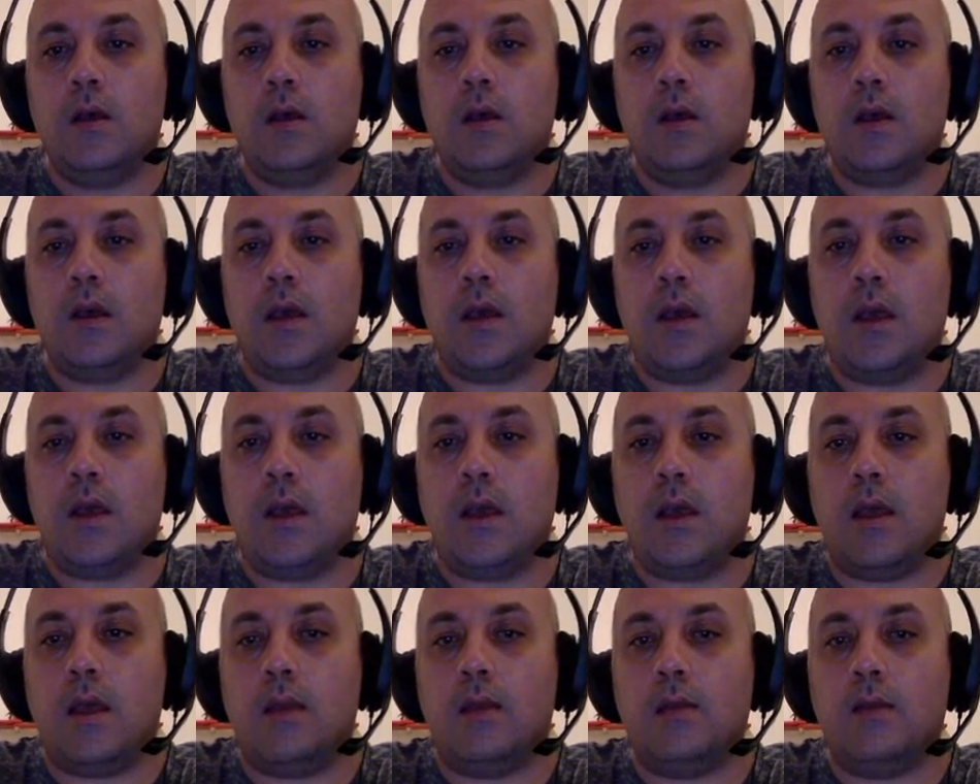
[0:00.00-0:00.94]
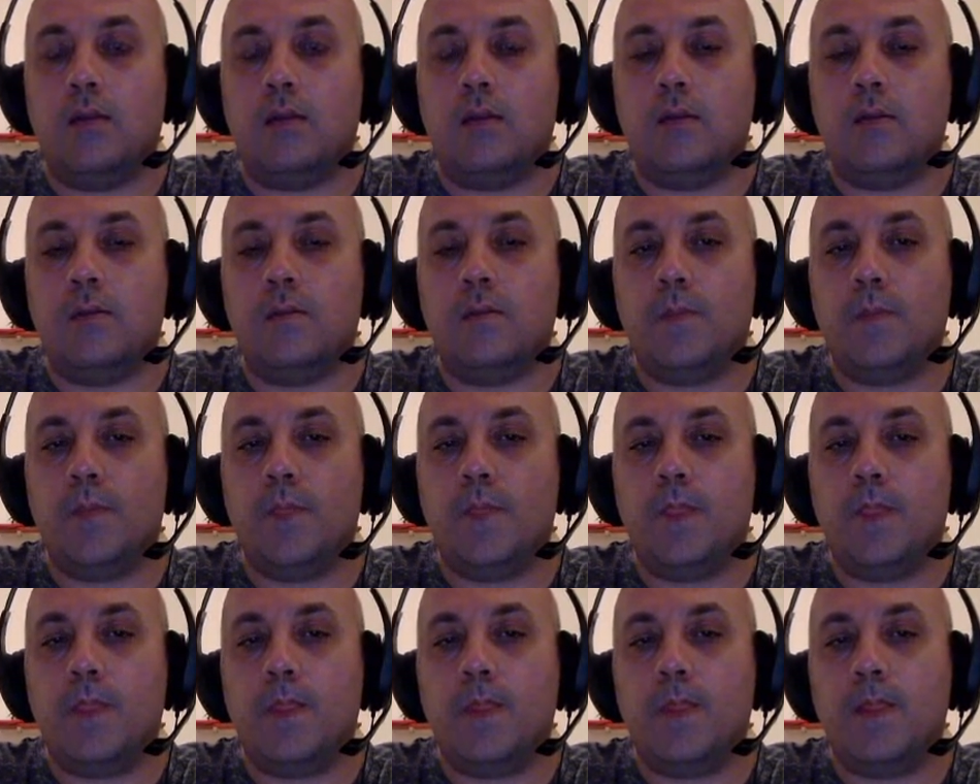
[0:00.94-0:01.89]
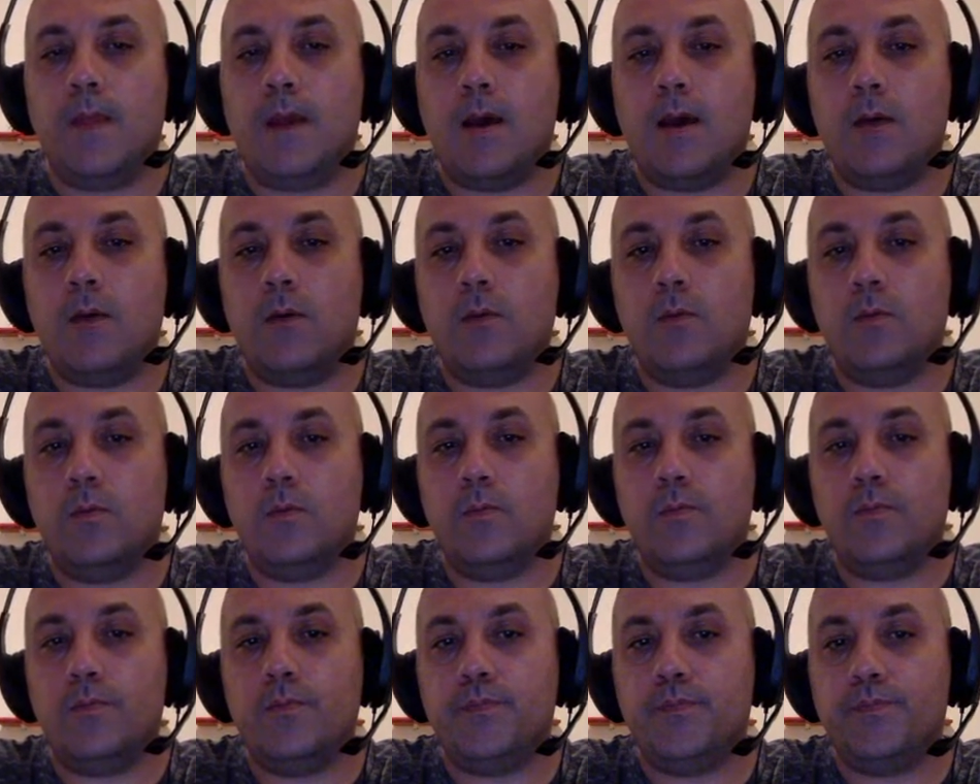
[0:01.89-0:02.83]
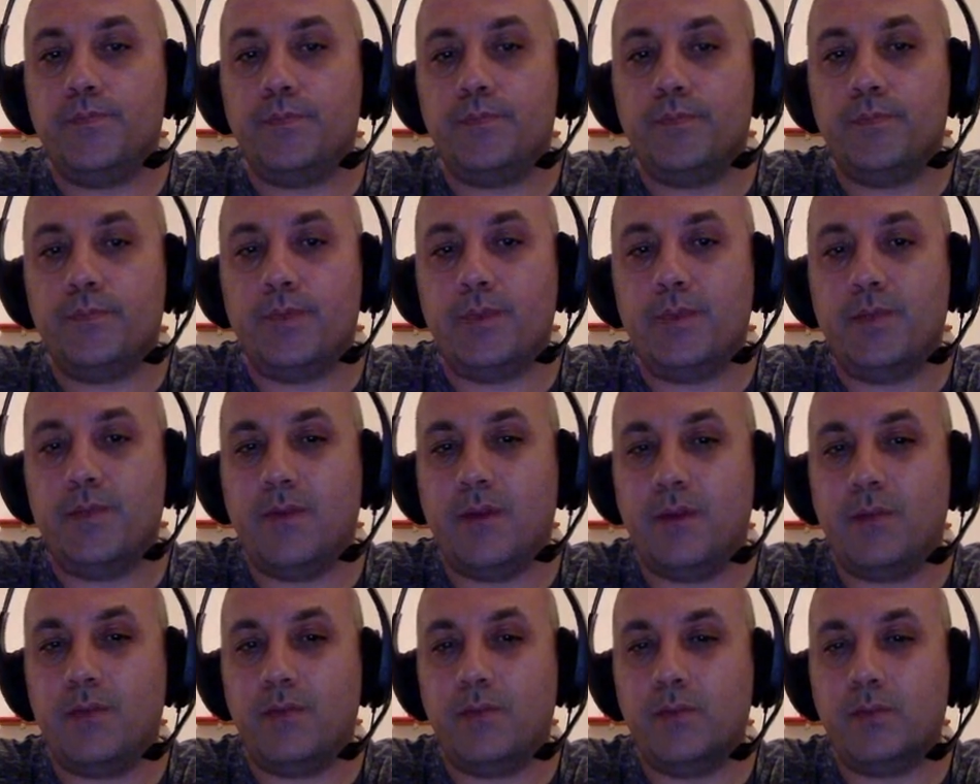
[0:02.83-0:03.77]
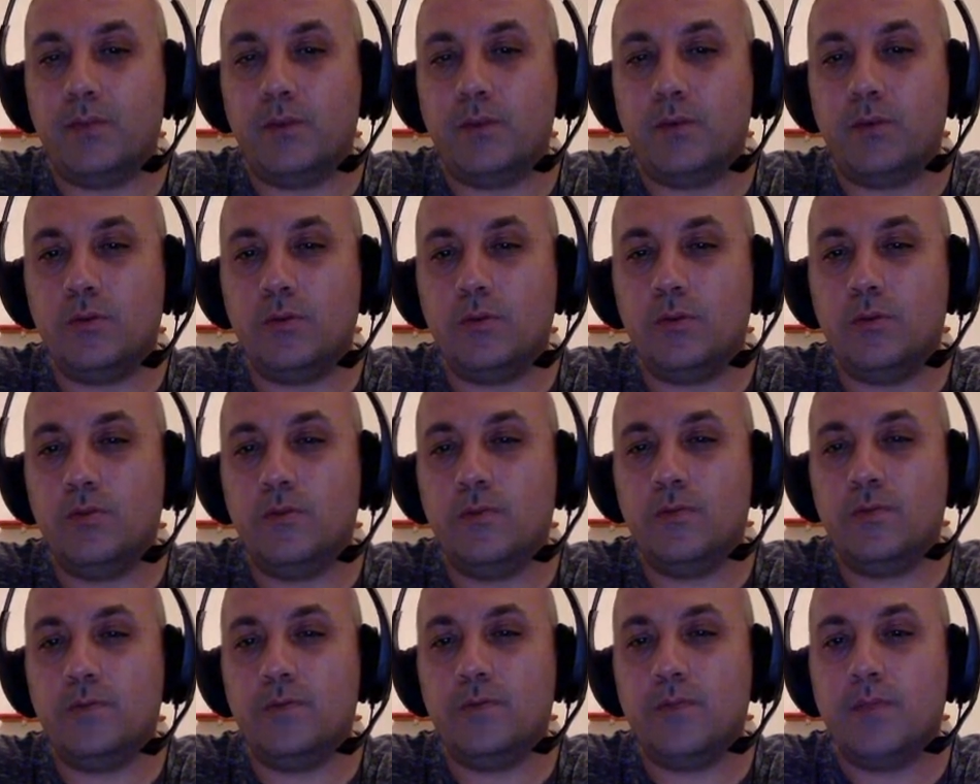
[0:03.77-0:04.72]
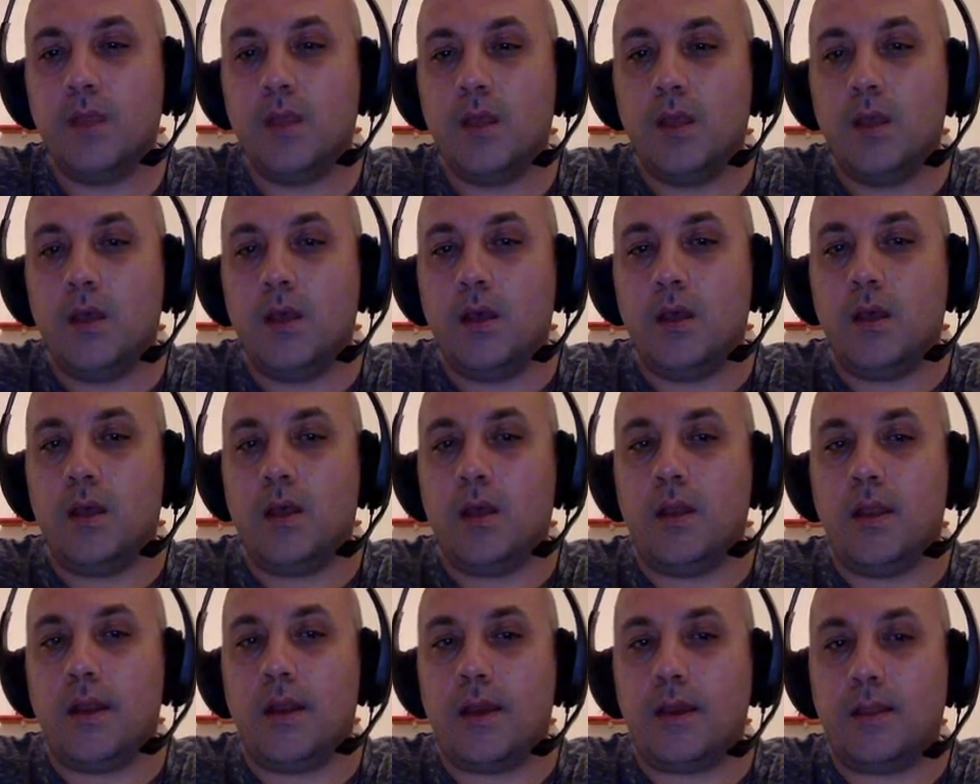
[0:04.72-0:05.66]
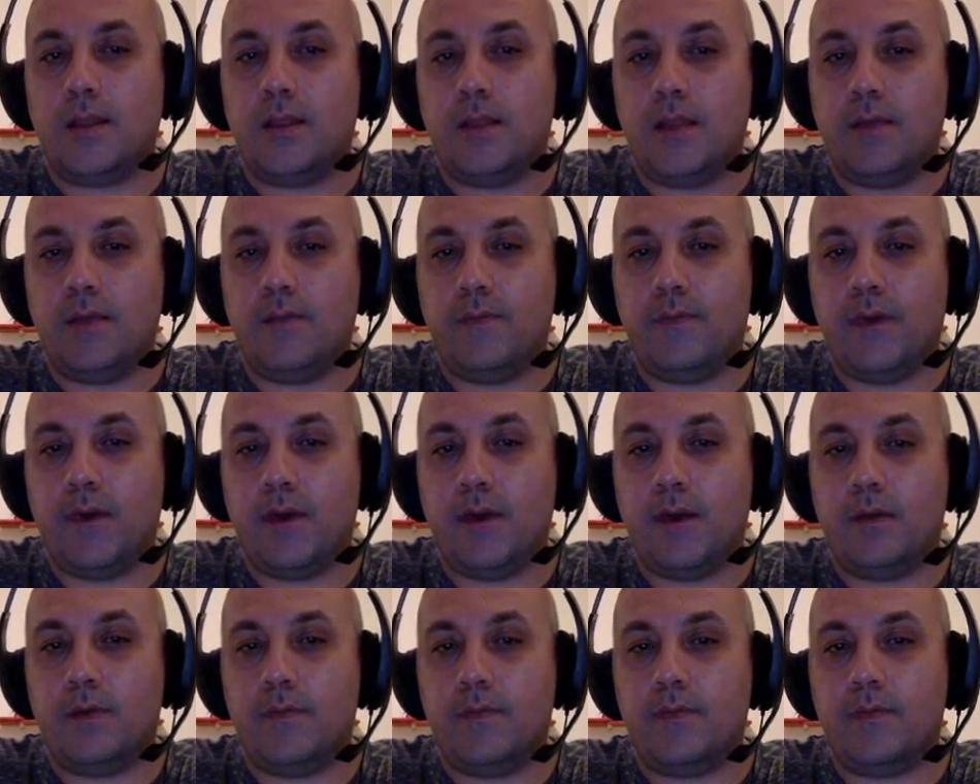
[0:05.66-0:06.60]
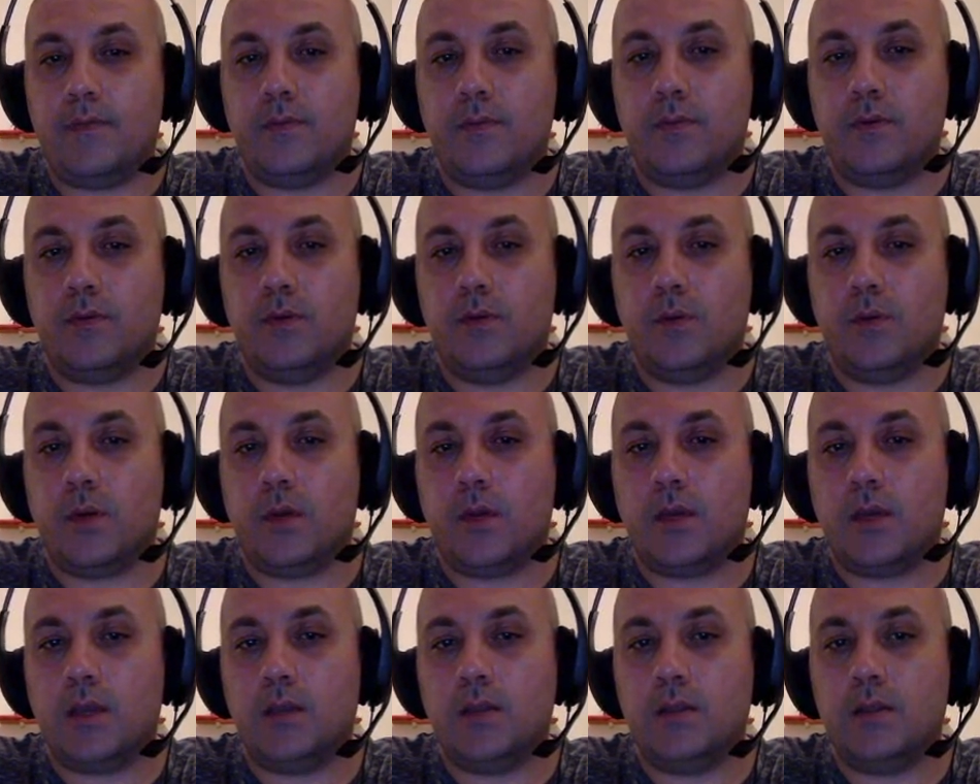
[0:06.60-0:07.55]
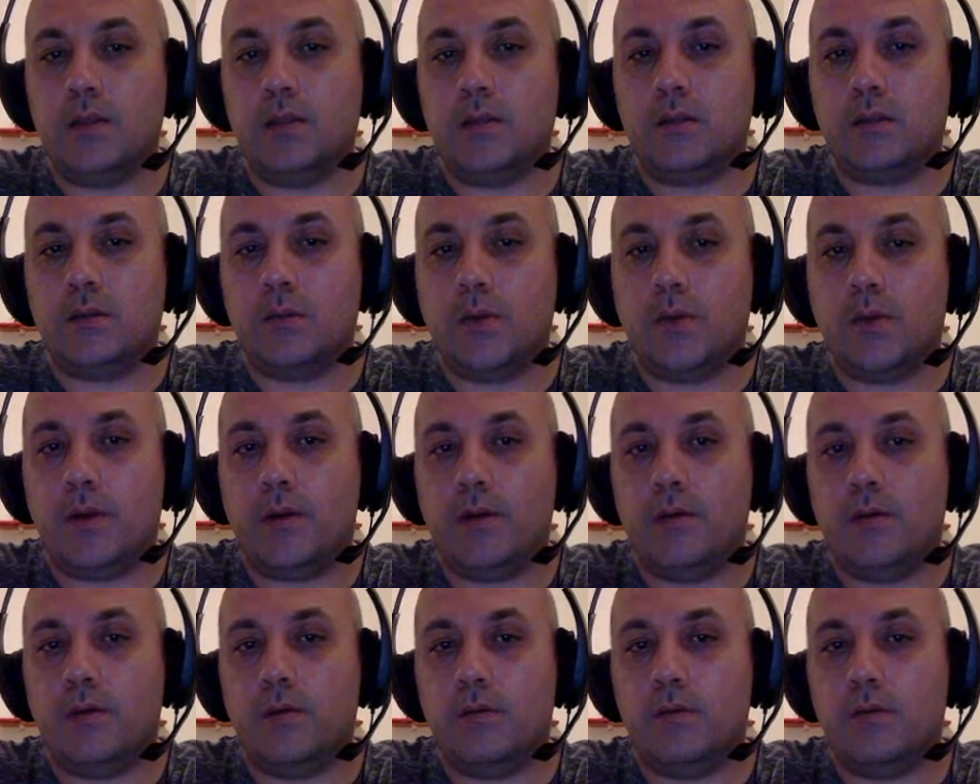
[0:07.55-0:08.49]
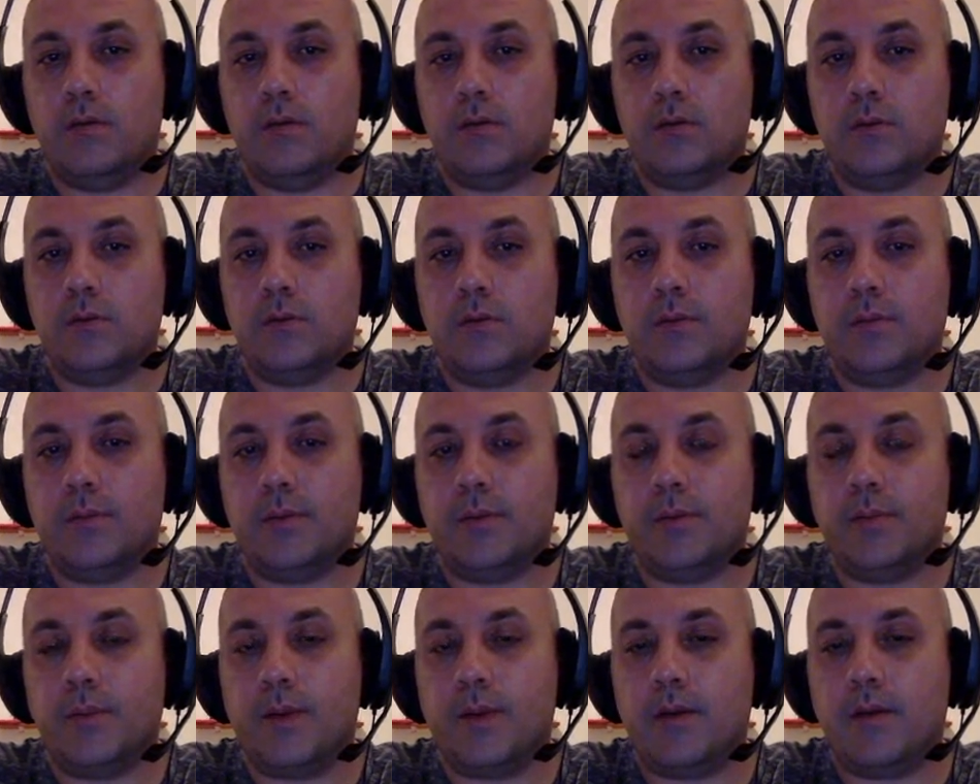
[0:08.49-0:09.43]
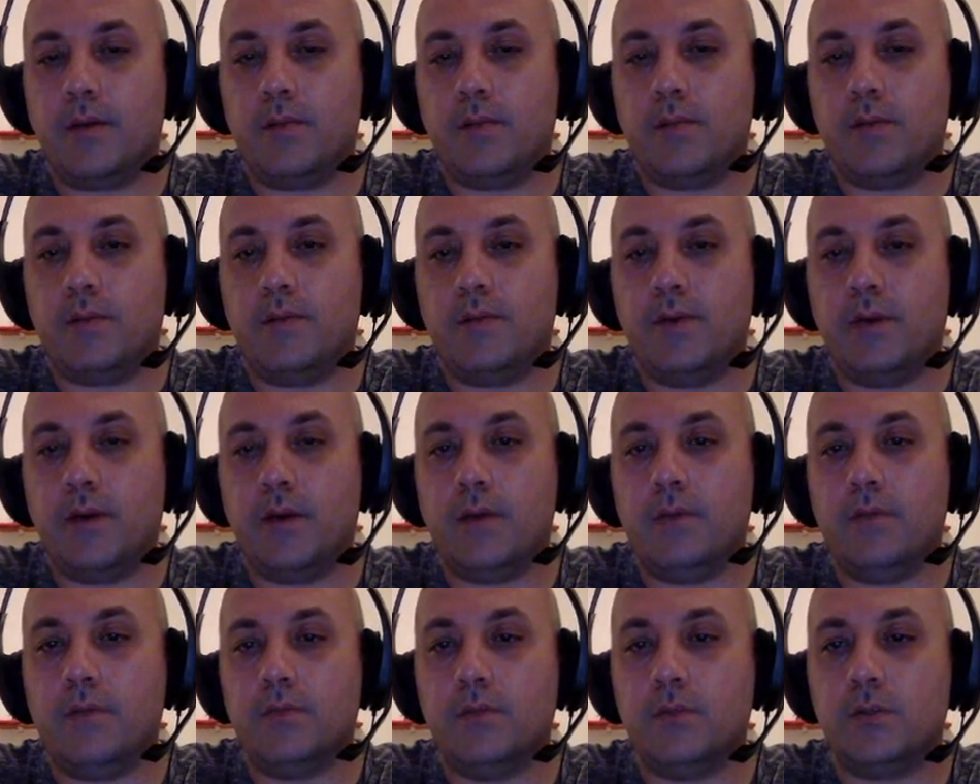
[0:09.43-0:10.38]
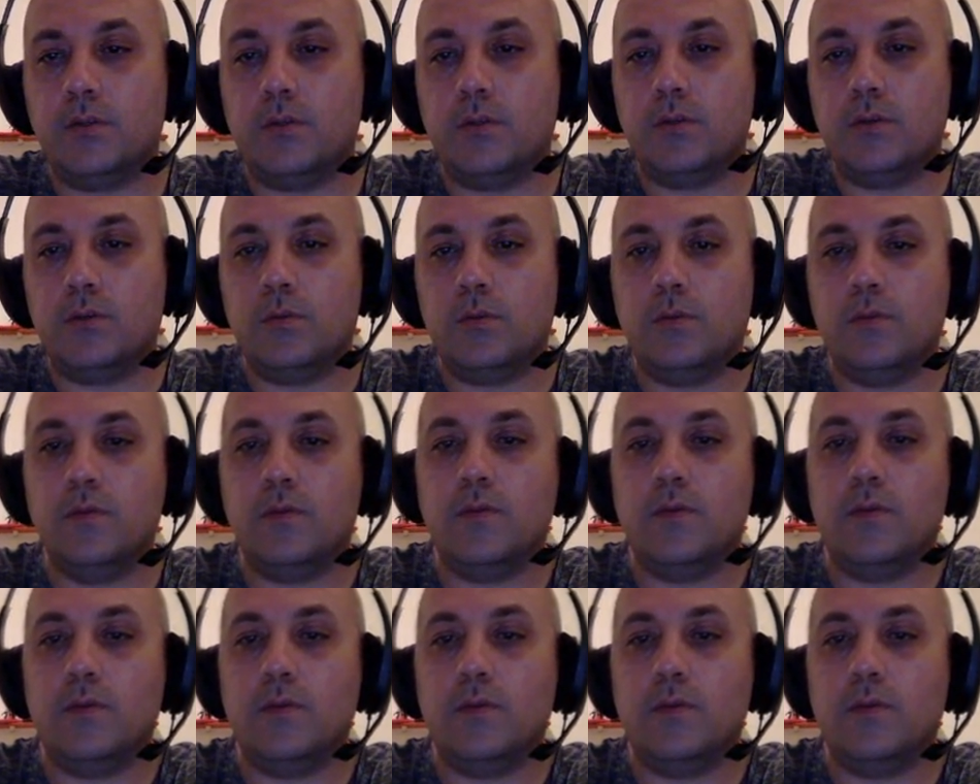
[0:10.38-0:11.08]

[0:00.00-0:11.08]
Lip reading: and now b5 was a good move. Knight a5, looking at this square, also preparing b5 was a good move.